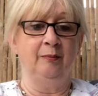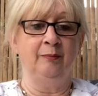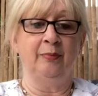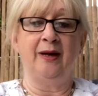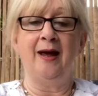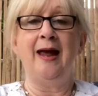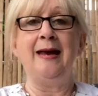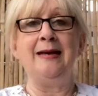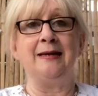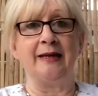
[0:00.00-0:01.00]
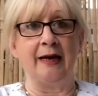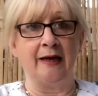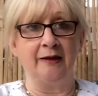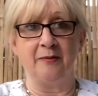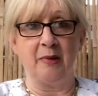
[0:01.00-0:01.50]
But anything
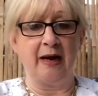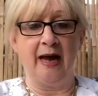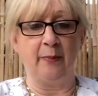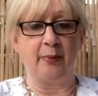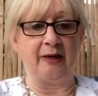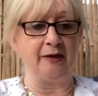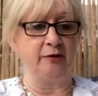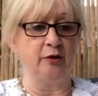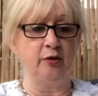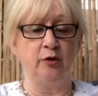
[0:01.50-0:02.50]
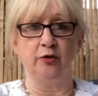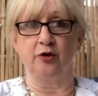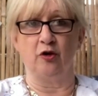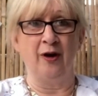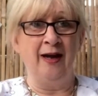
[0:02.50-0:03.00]
that might happen indoors
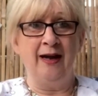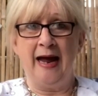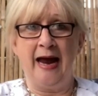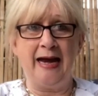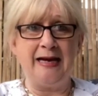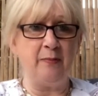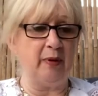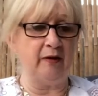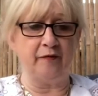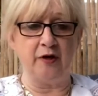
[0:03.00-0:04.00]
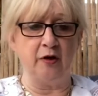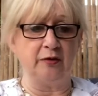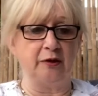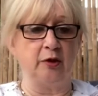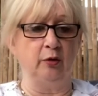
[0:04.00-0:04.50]
or any bit of news
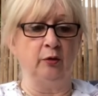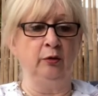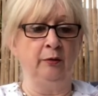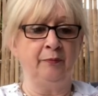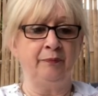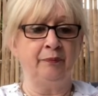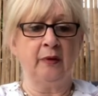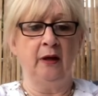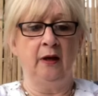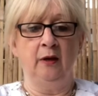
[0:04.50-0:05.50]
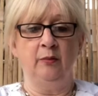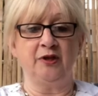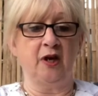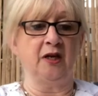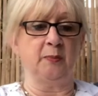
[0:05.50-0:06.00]
at all, which
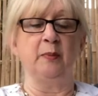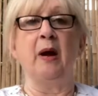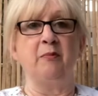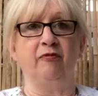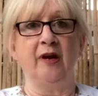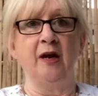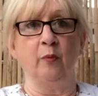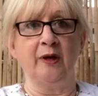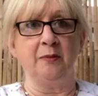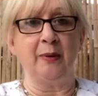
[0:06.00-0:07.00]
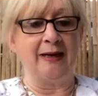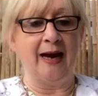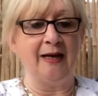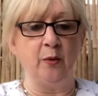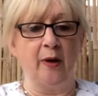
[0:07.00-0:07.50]
her husband might bring in when he'd been
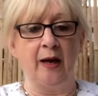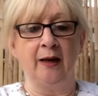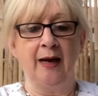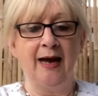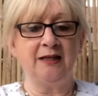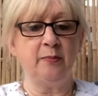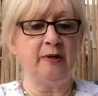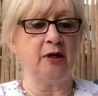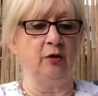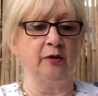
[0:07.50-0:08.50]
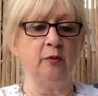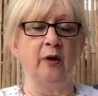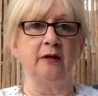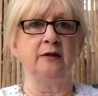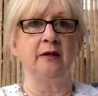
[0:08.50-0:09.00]
anywhere, had to be told at
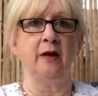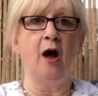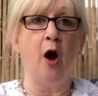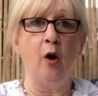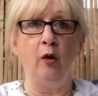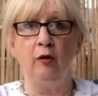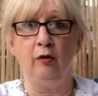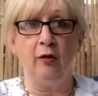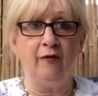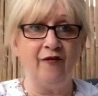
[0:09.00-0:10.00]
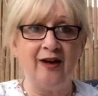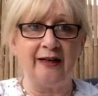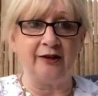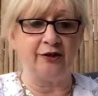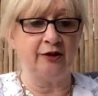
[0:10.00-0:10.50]
once to the whole
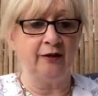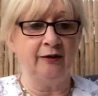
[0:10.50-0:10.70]
village.